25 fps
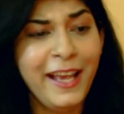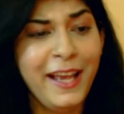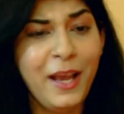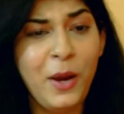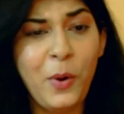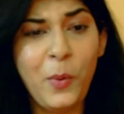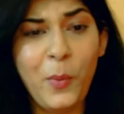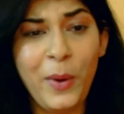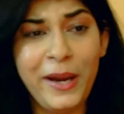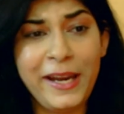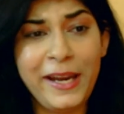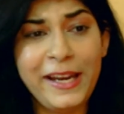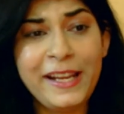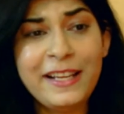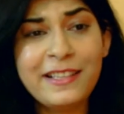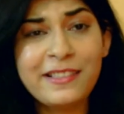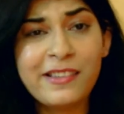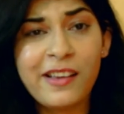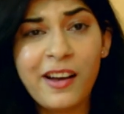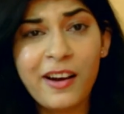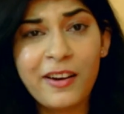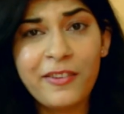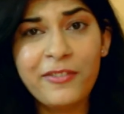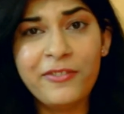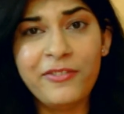weddings
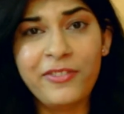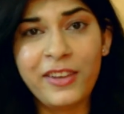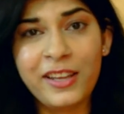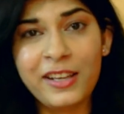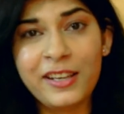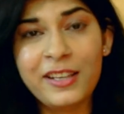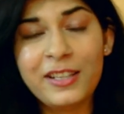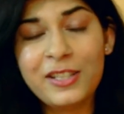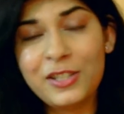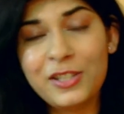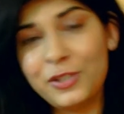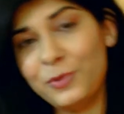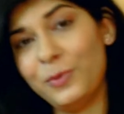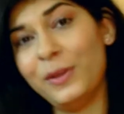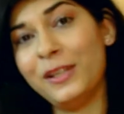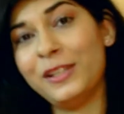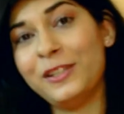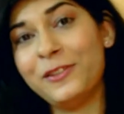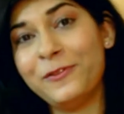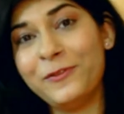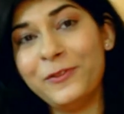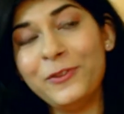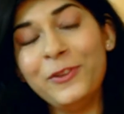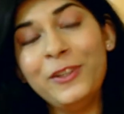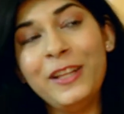are very
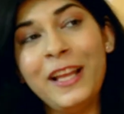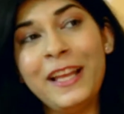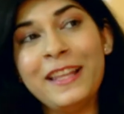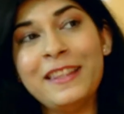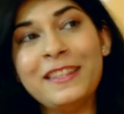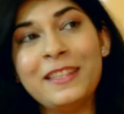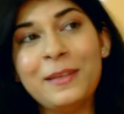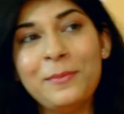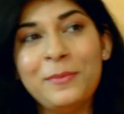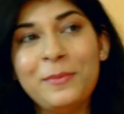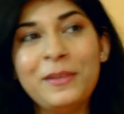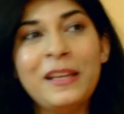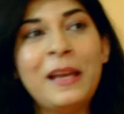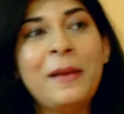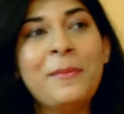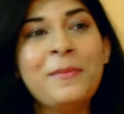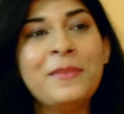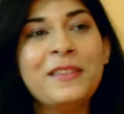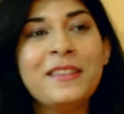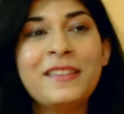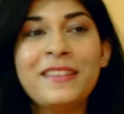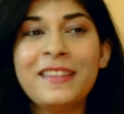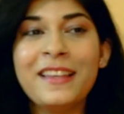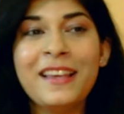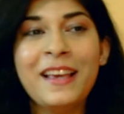stressful, and
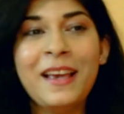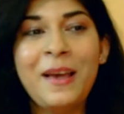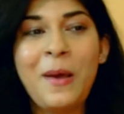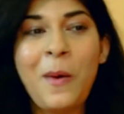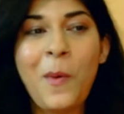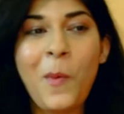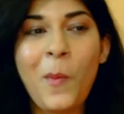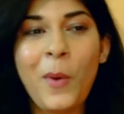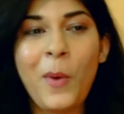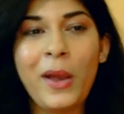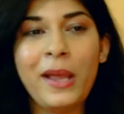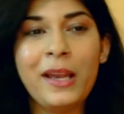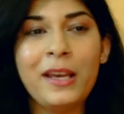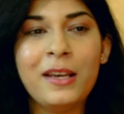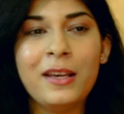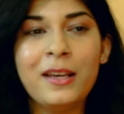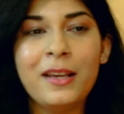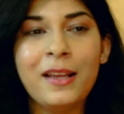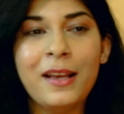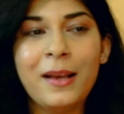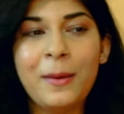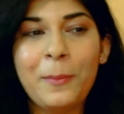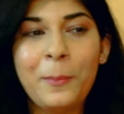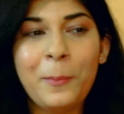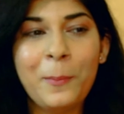sometimes when
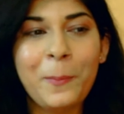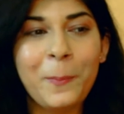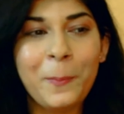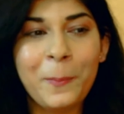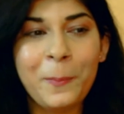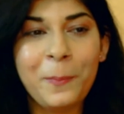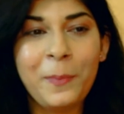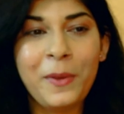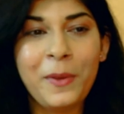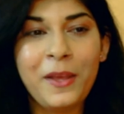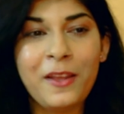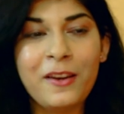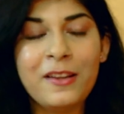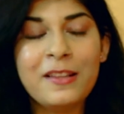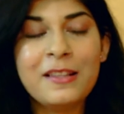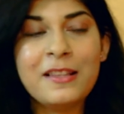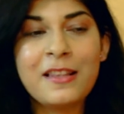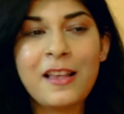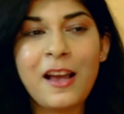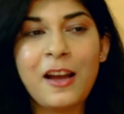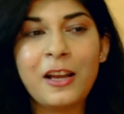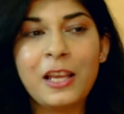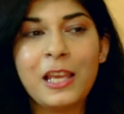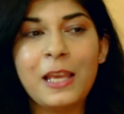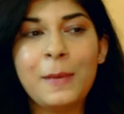parents
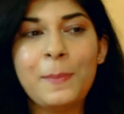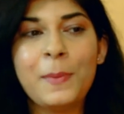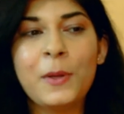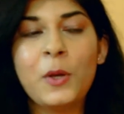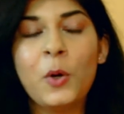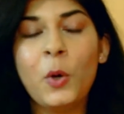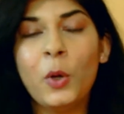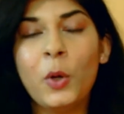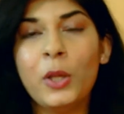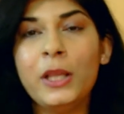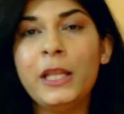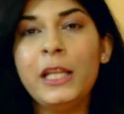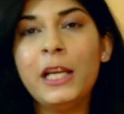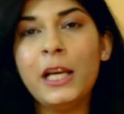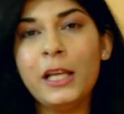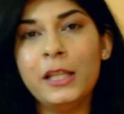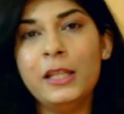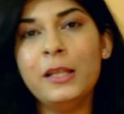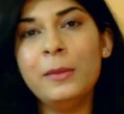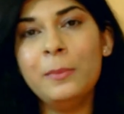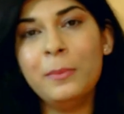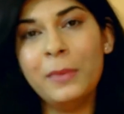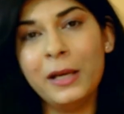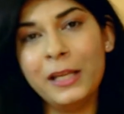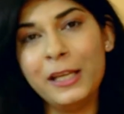are keeping all the
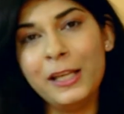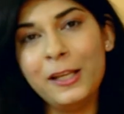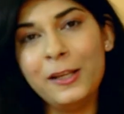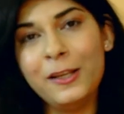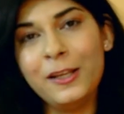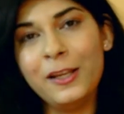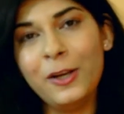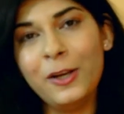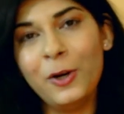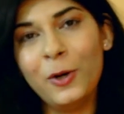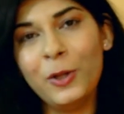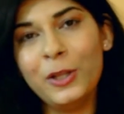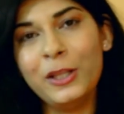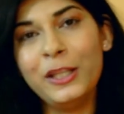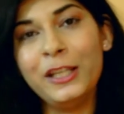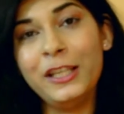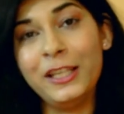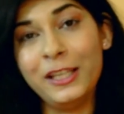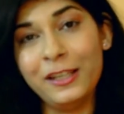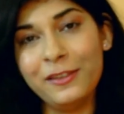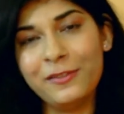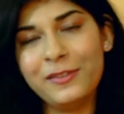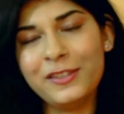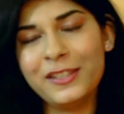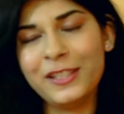other money, all the
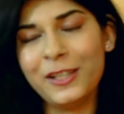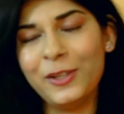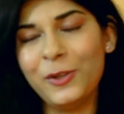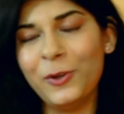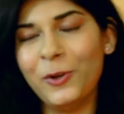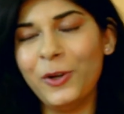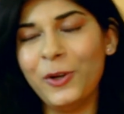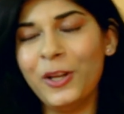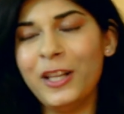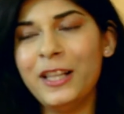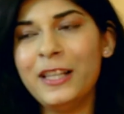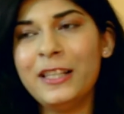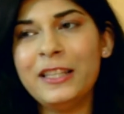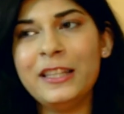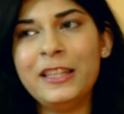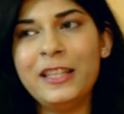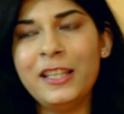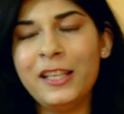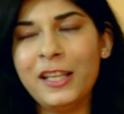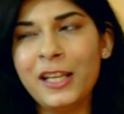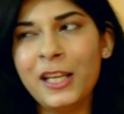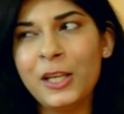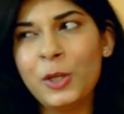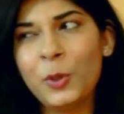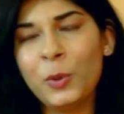gifts and all,
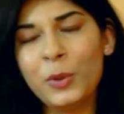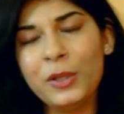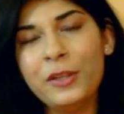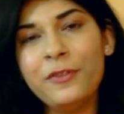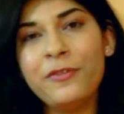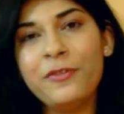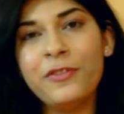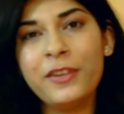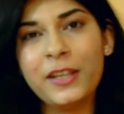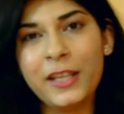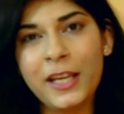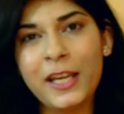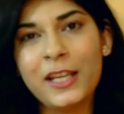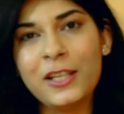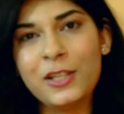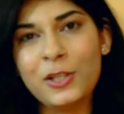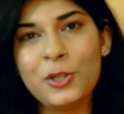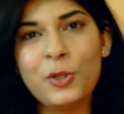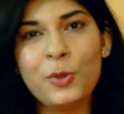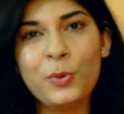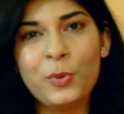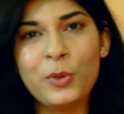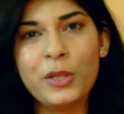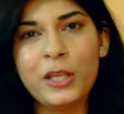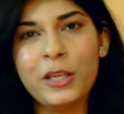they totally forget
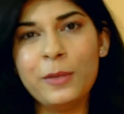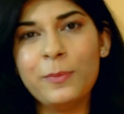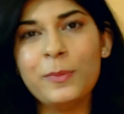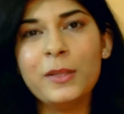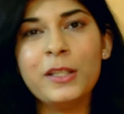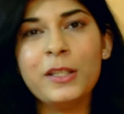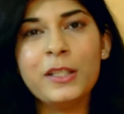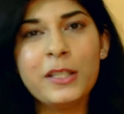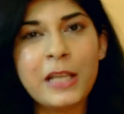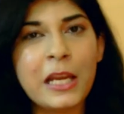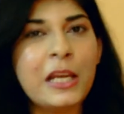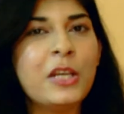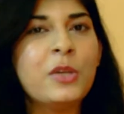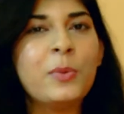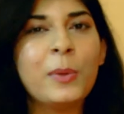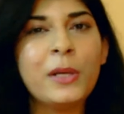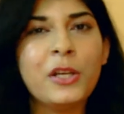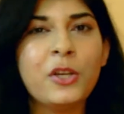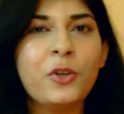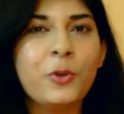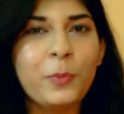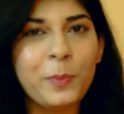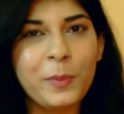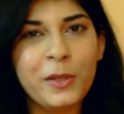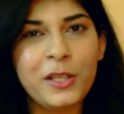to keep the 10
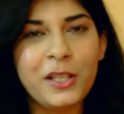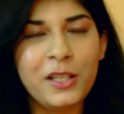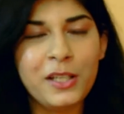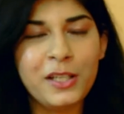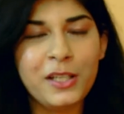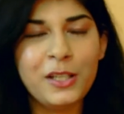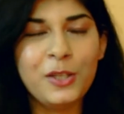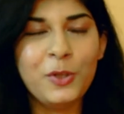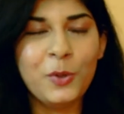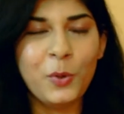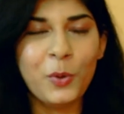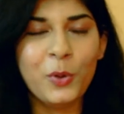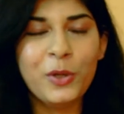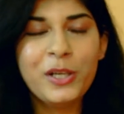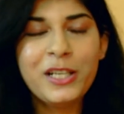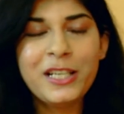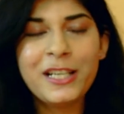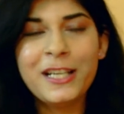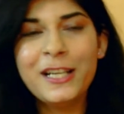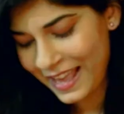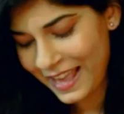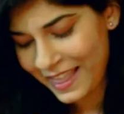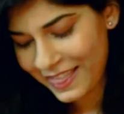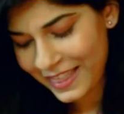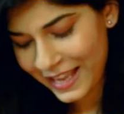20 rupee note.
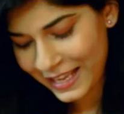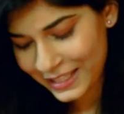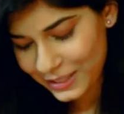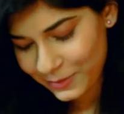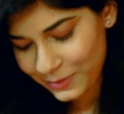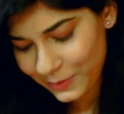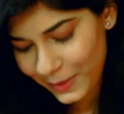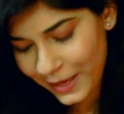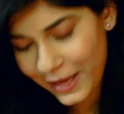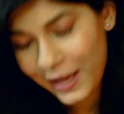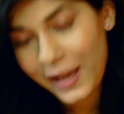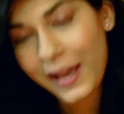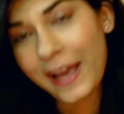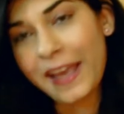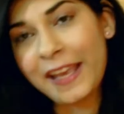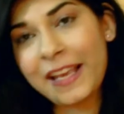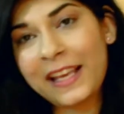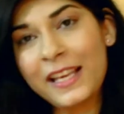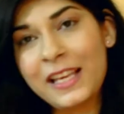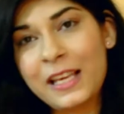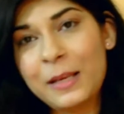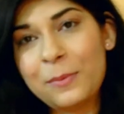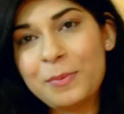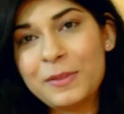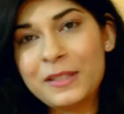That's why I
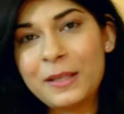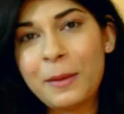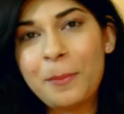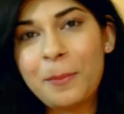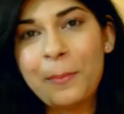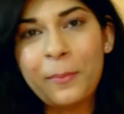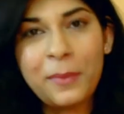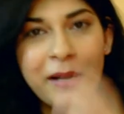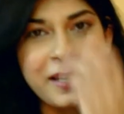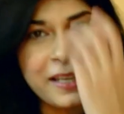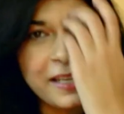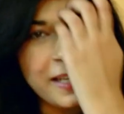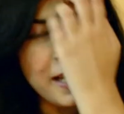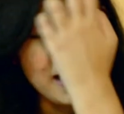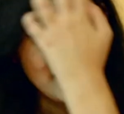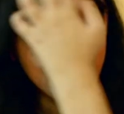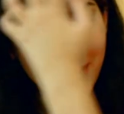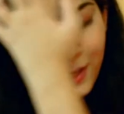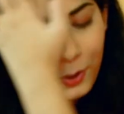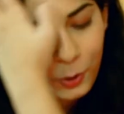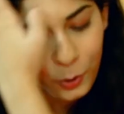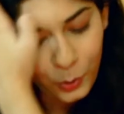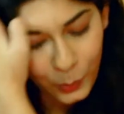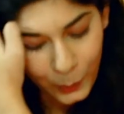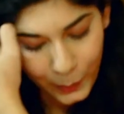keep some money
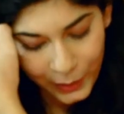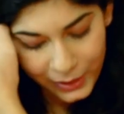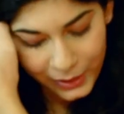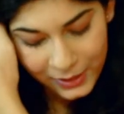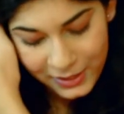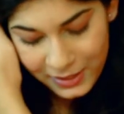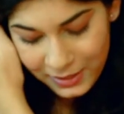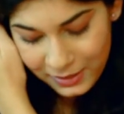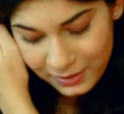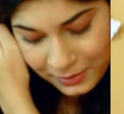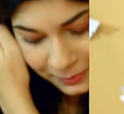always.